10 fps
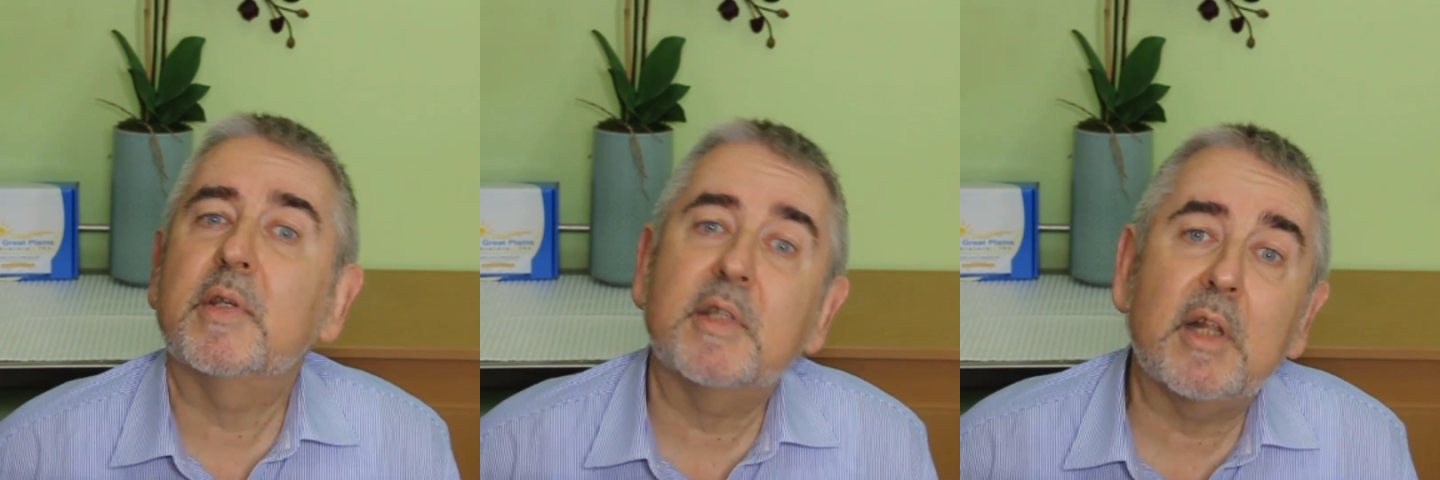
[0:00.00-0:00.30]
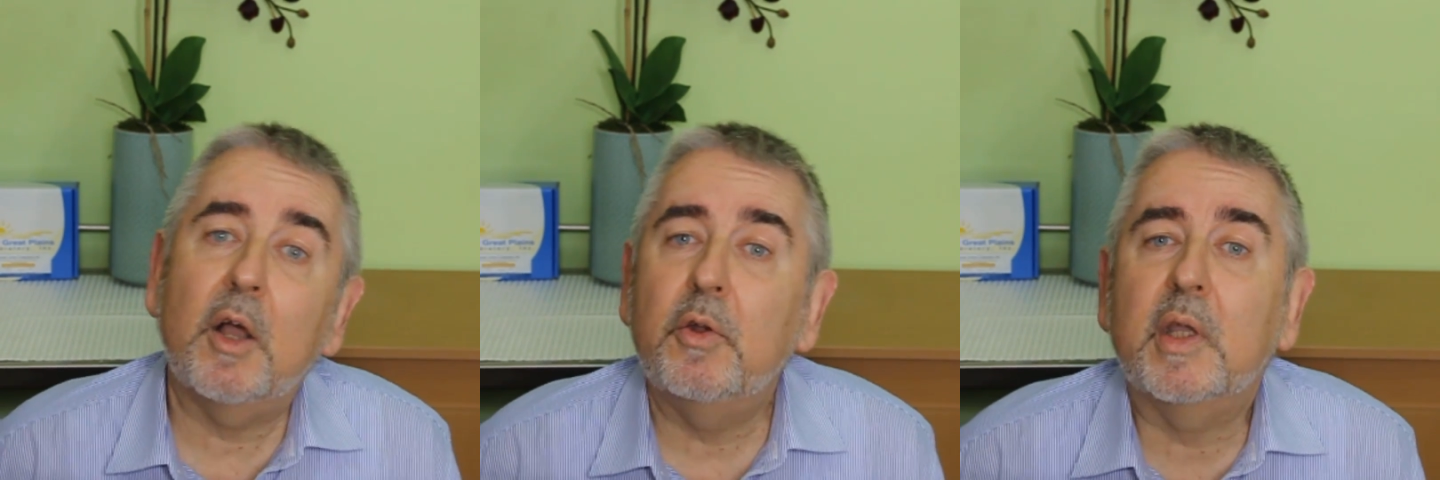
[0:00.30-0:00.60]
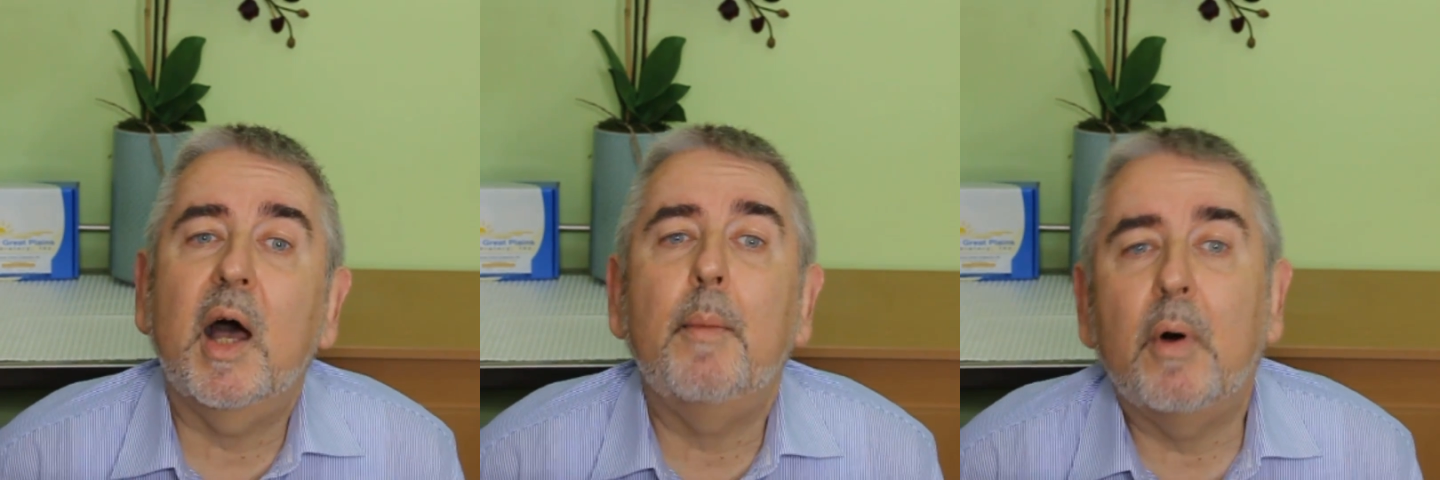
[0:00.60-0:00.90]
are slow to
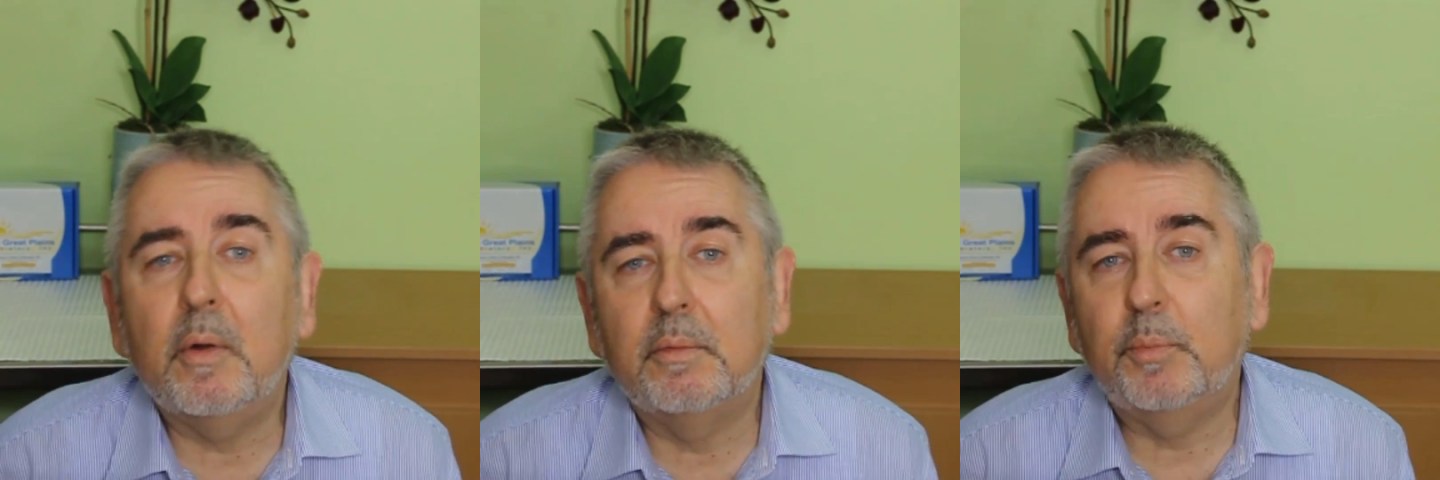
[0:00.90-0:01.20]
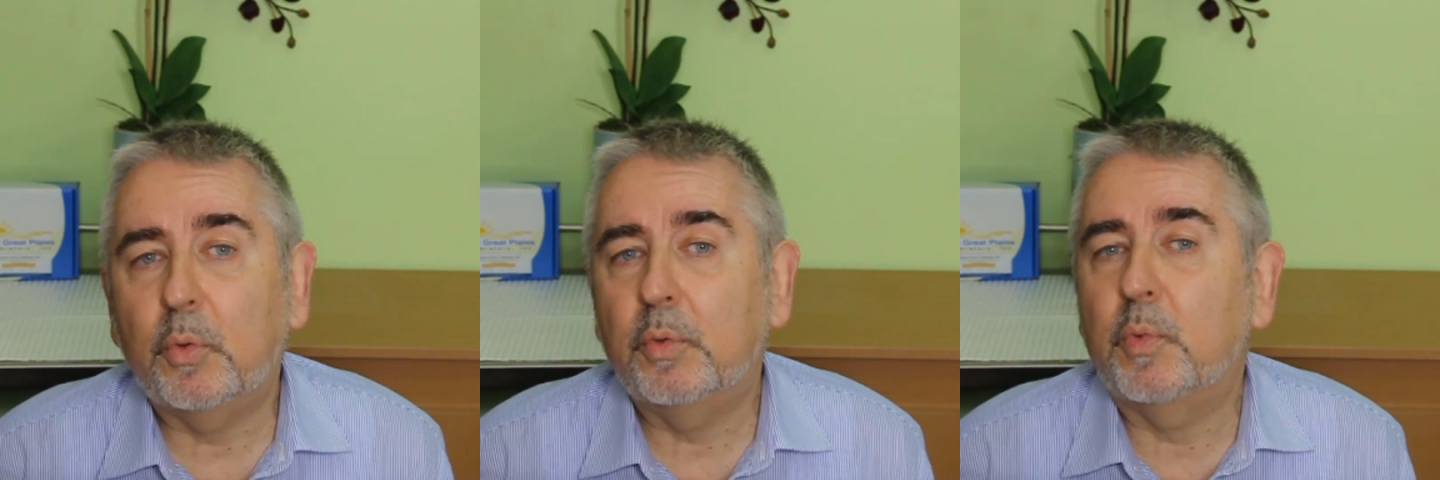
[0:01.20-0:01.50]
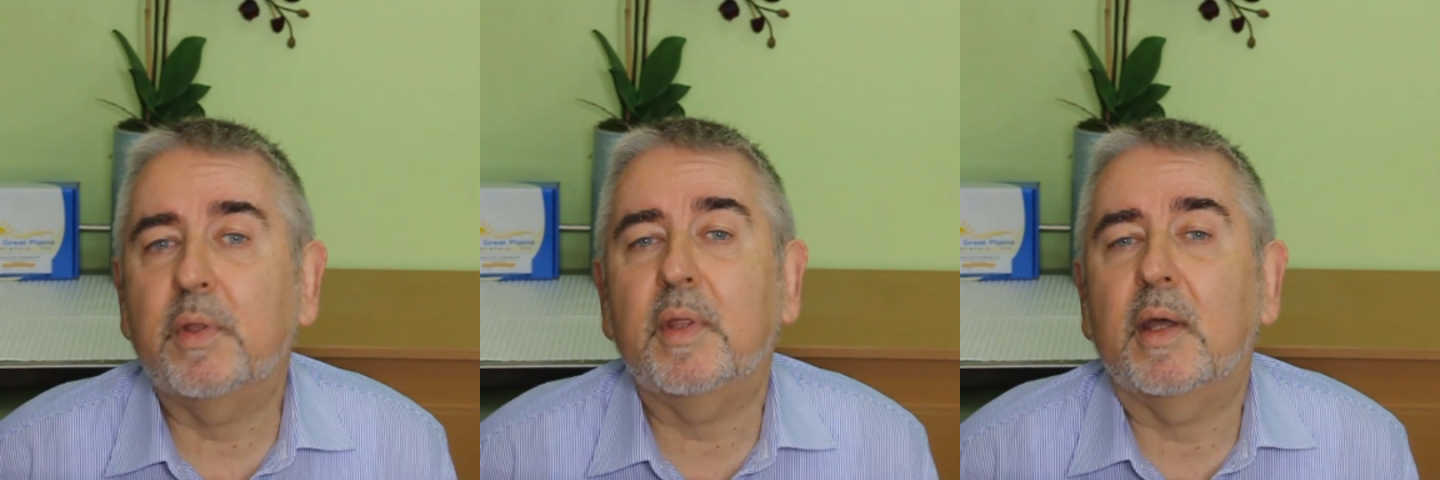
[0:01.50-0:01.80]
come on board
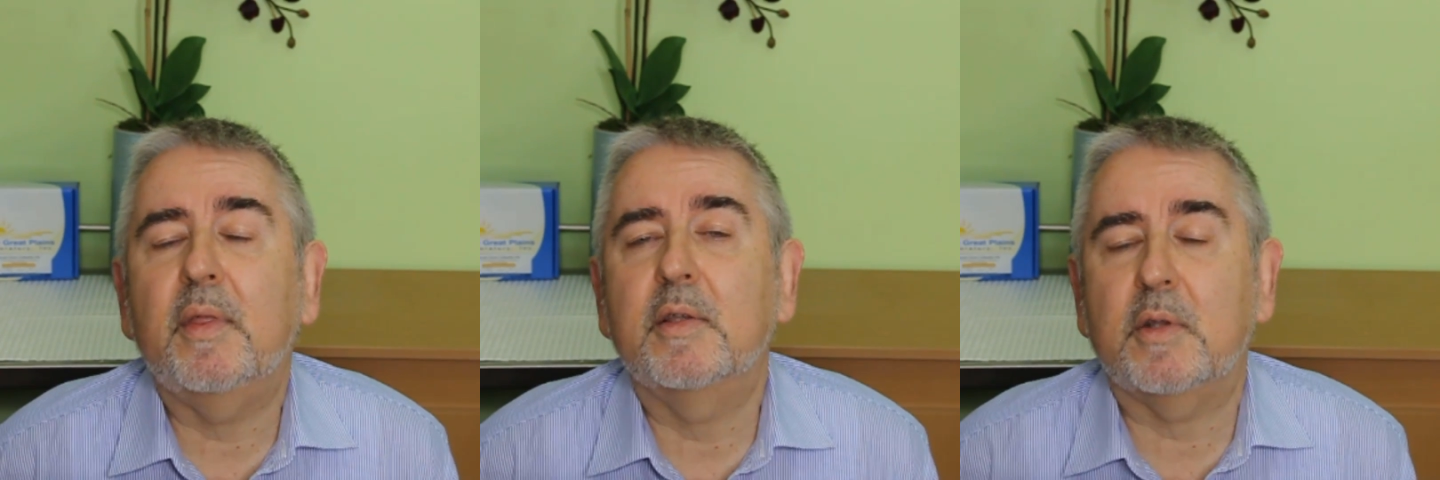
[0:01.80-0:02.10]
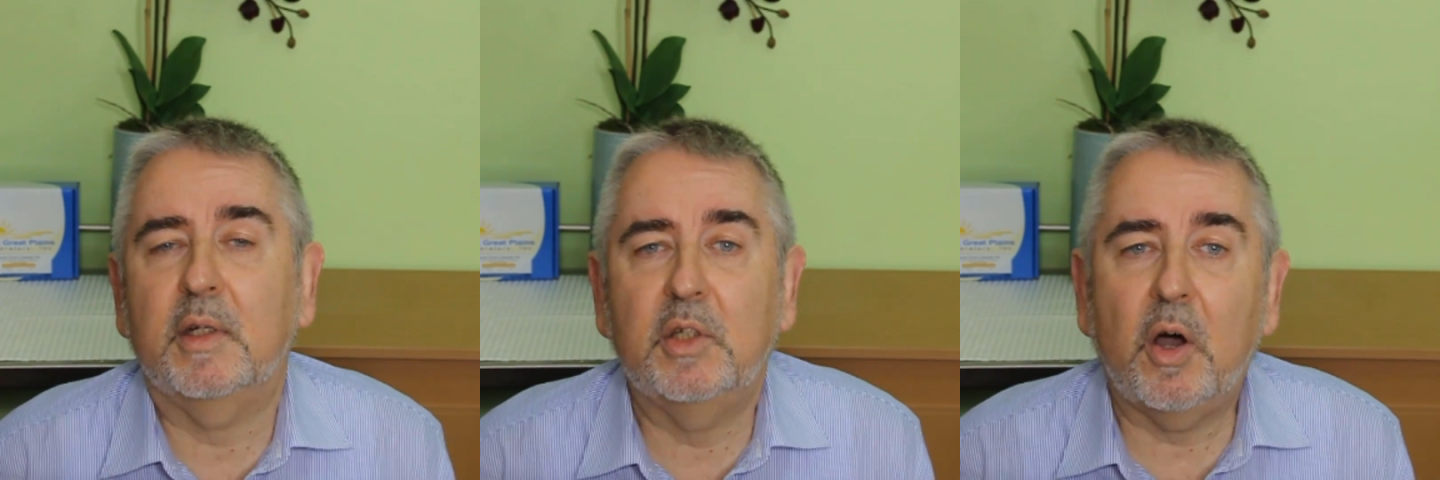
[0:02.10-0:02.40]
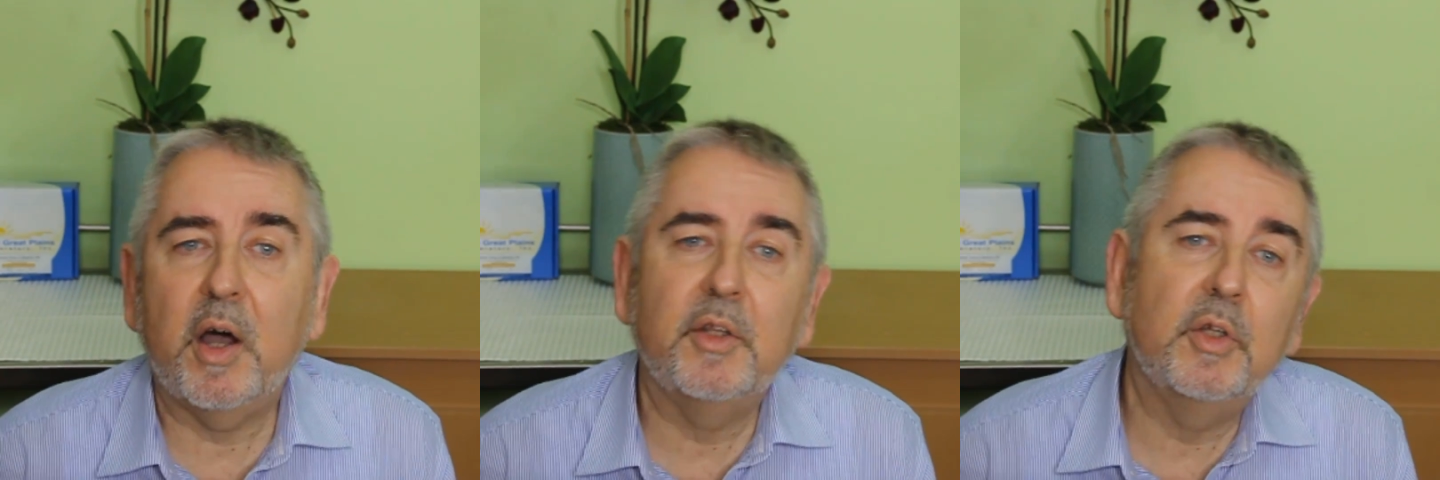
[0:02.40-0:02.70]
with things like
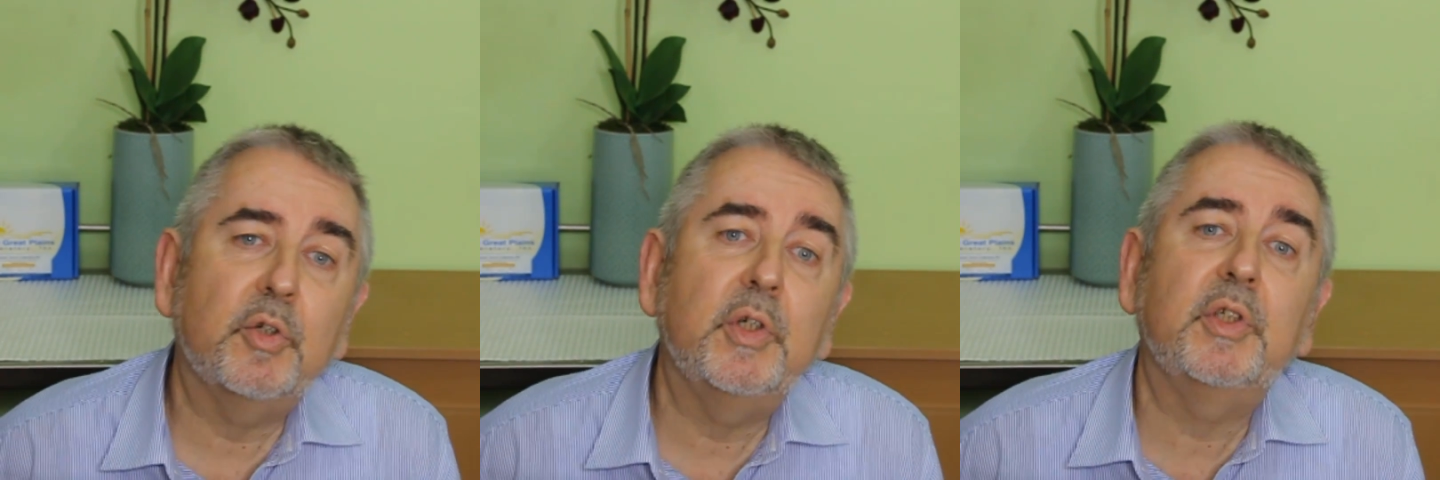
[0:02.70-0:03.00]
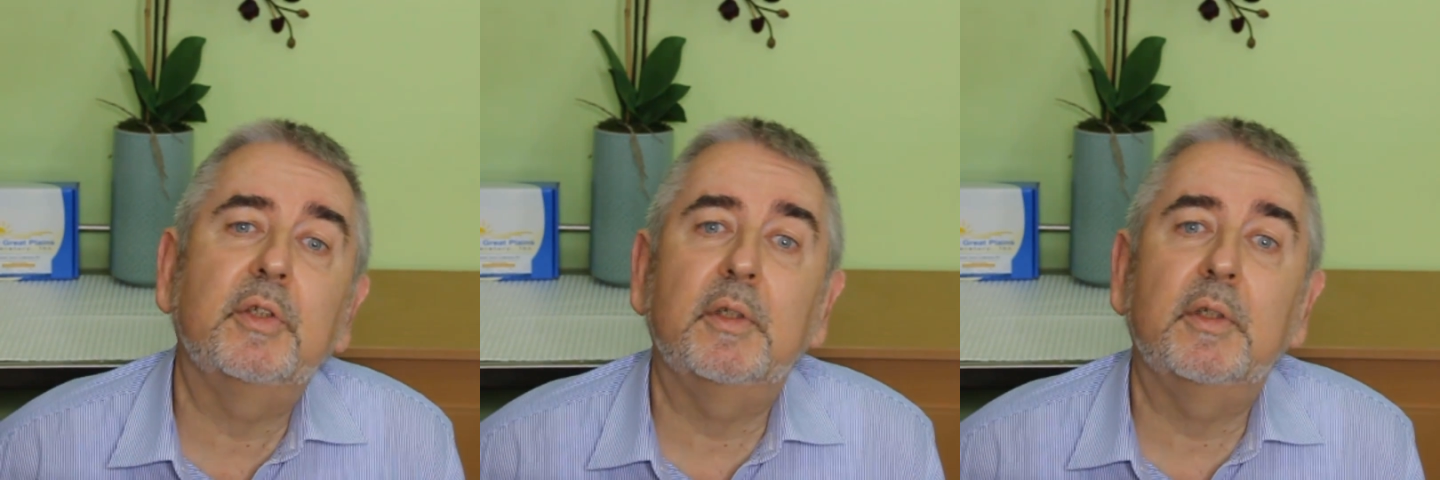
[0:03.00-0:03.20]
diet, nutrition,